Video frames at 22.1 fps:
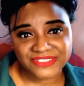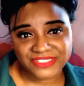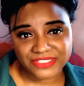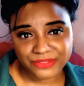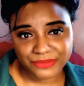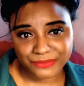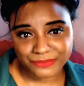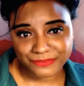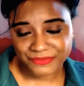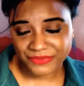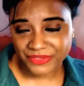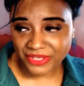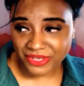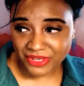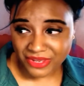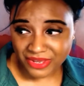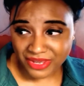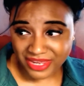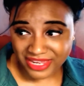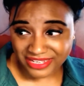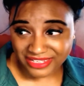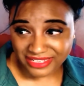So
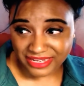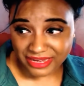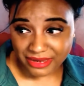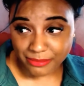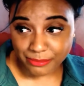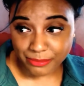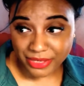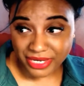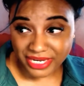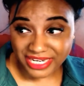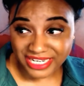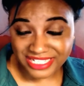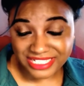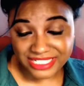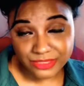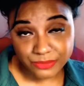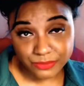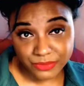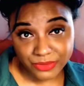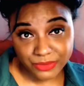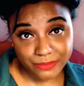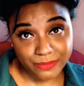yeah, but it
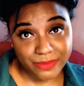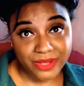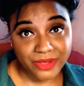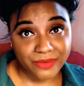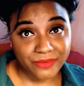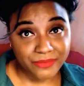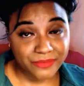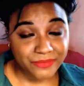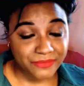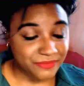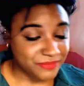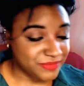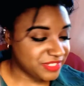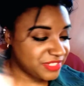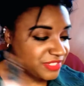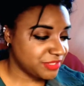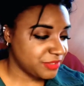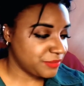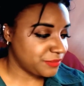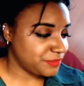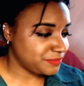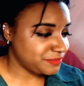did work well.
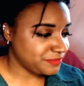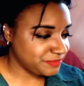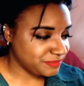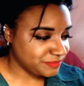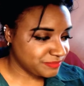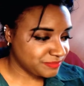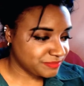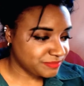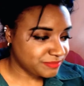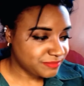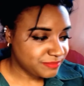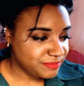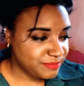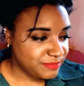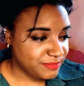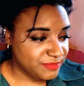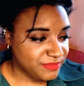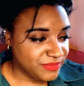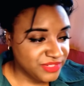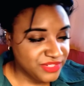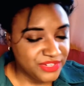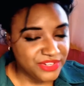So
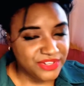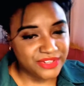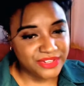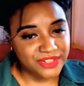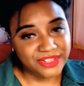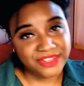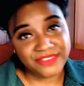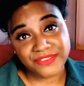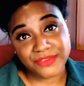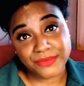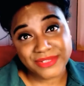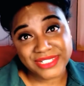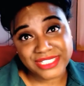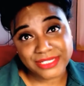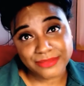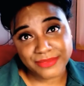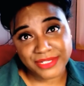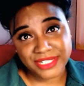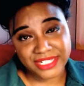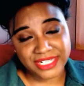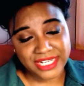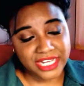if you want
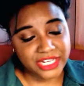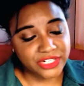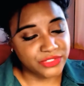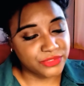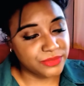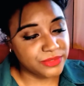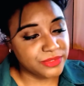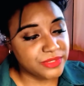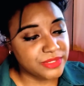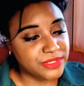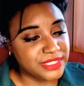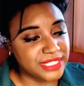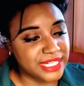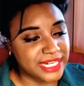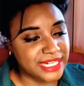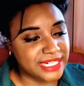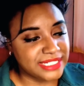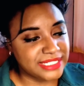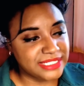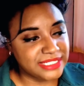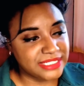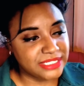something natural
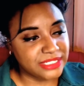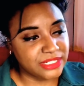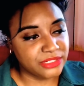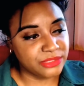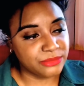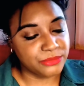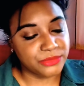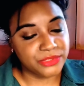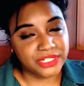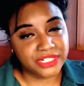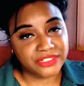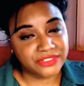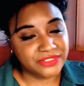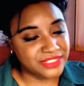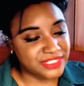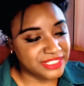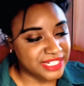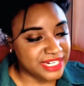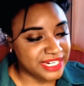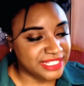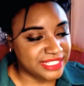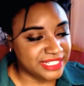that's on the more natural
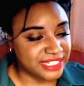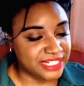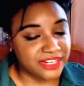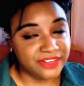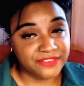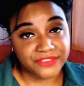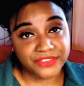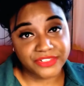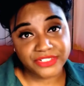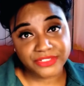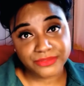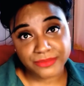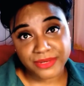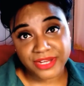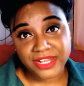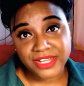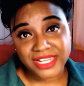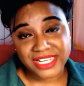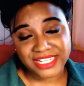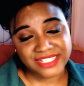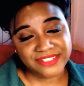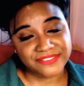side that covers
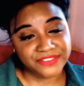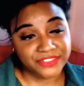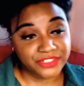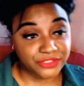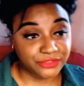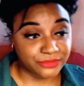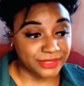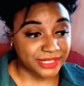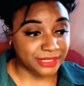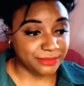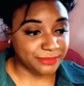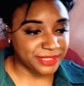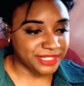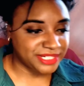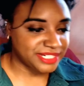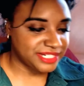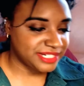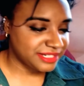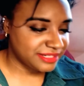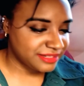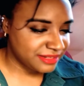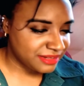well, I definitely do recommend
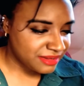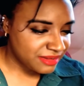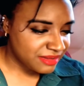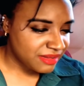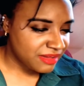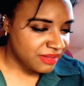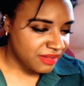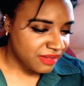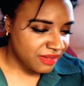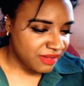it.